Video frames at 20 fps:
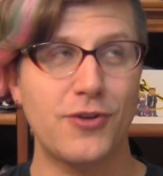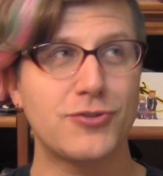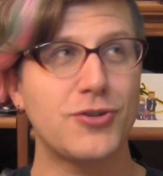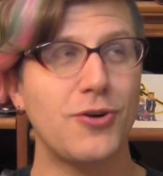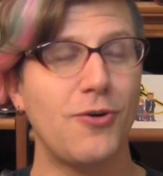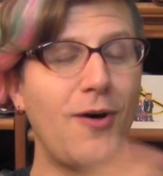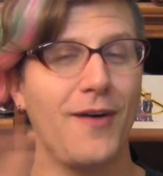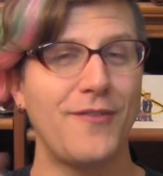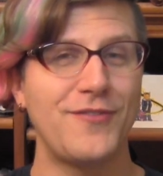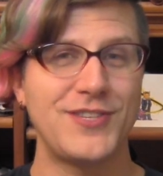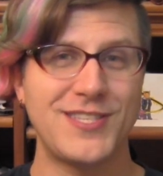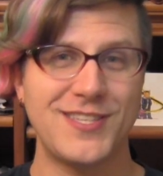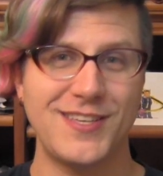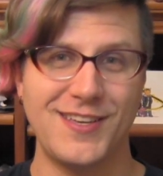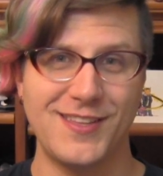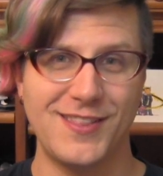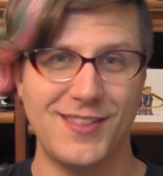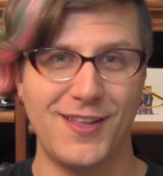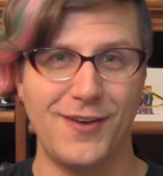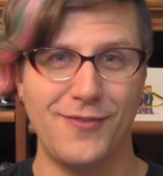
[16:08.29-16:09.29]
are so
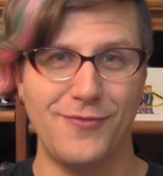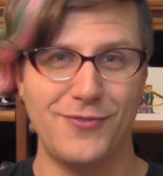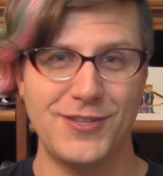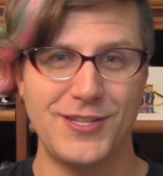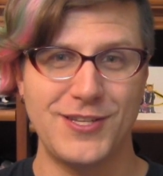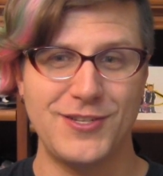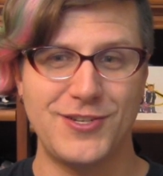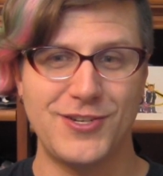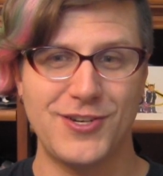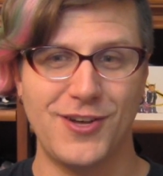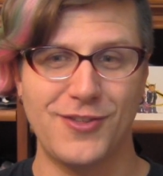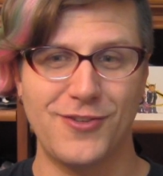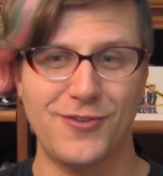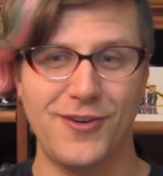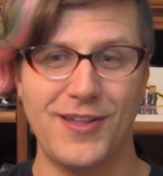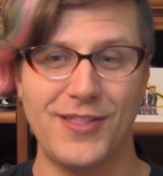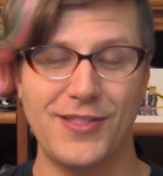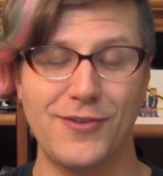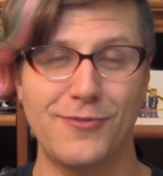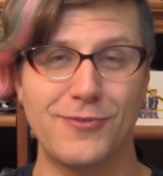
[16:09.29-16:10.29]
obviously in love with each
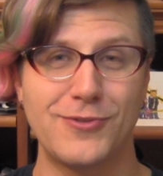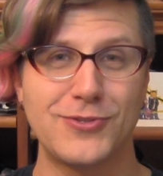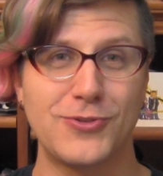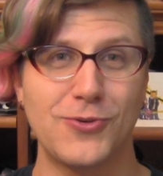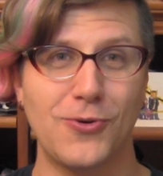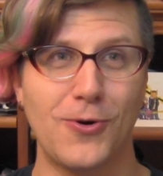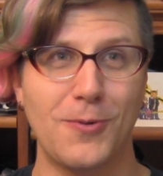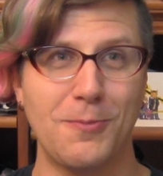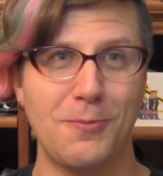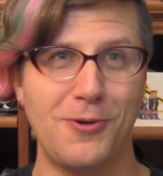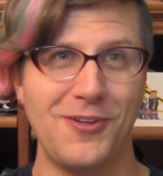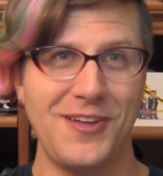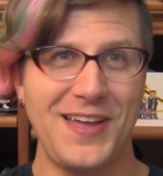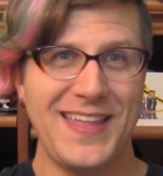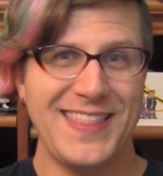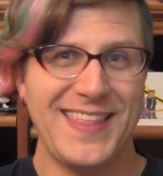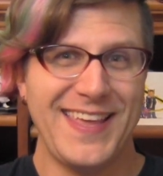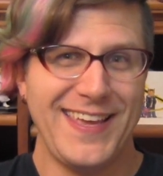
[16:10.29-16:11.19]
other and they're adorable and